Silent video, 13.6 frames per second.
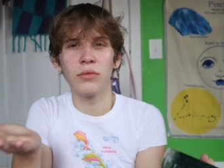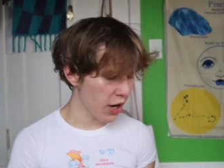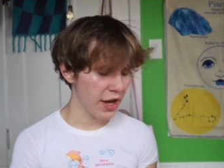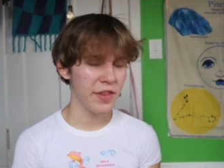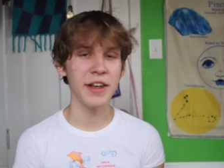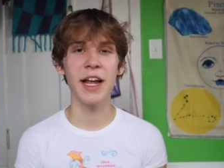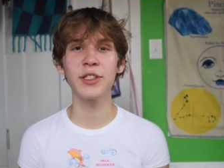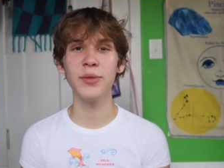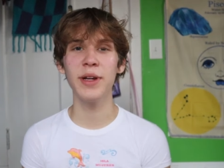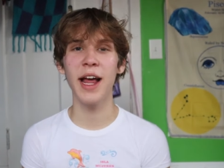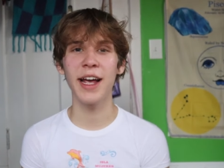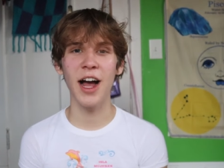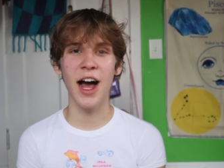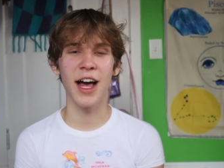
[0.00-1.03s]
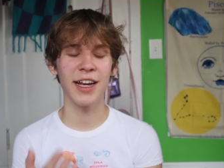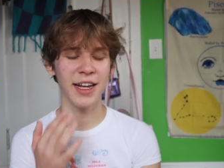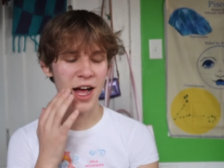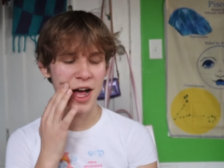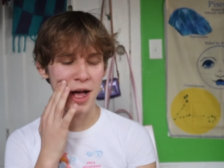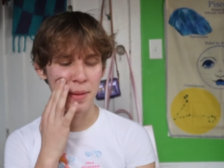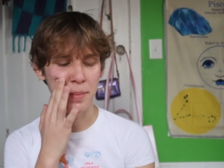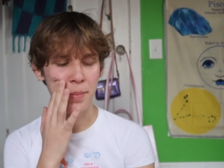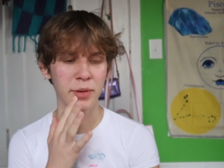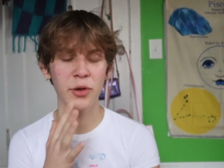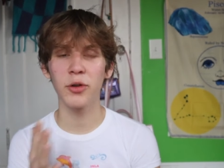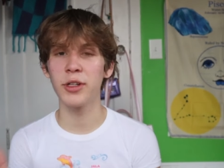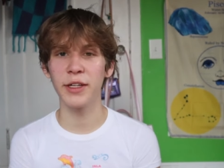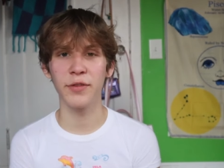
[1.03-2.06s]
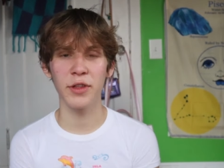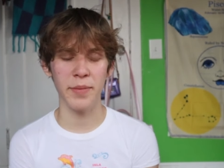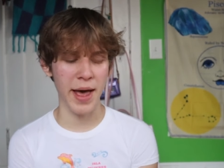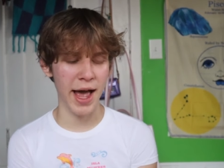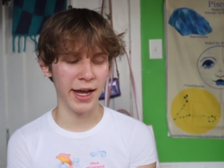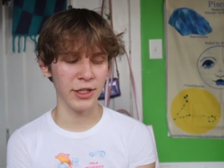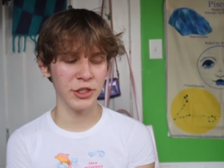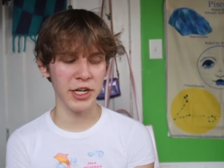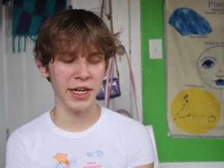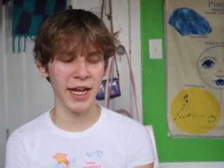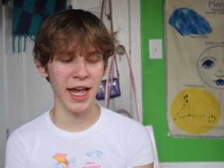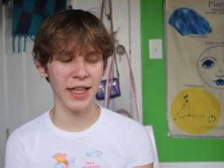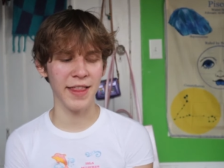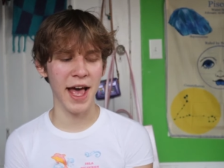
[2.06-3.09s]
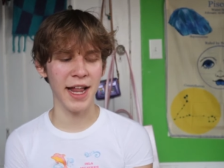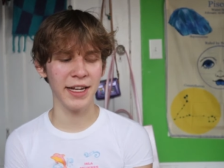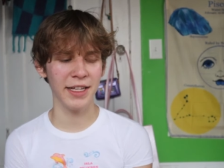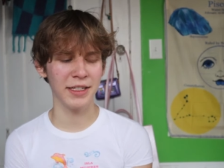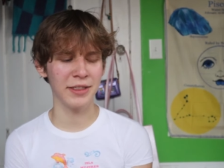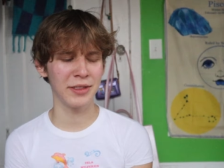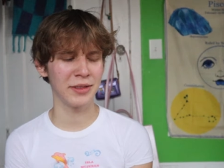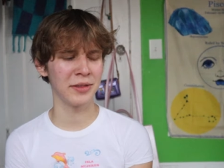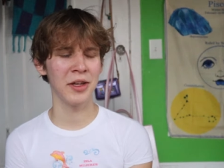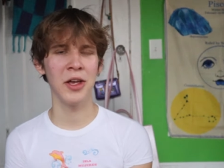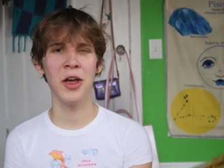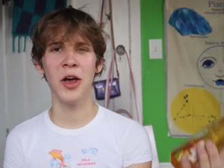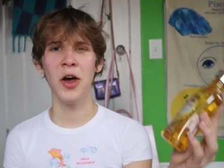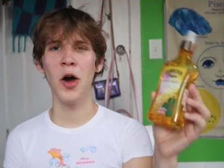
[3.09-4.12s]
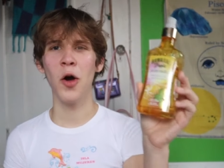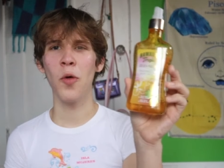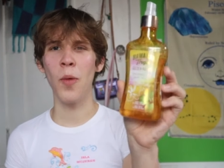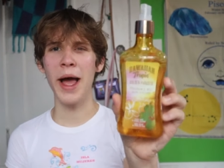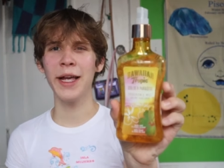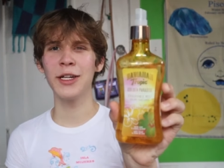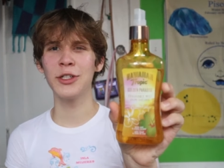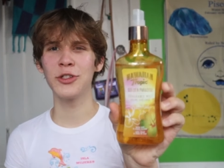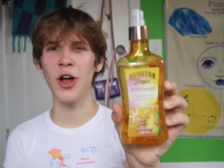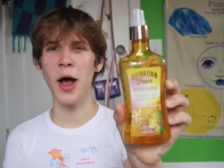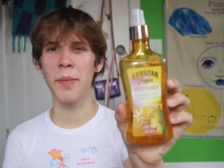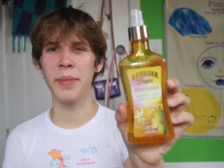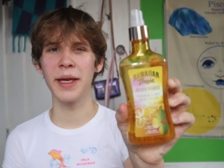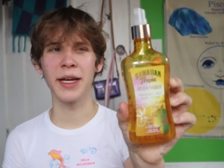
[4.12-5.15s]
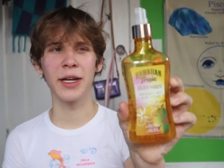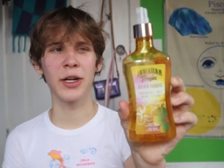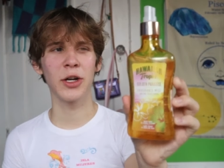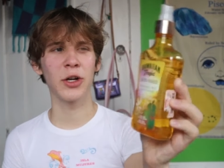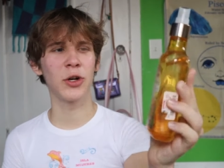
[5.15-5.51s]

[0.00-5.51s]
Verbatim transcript: Okay, the next one I got um, purely for the packaging, and that is Hawaiian Tropic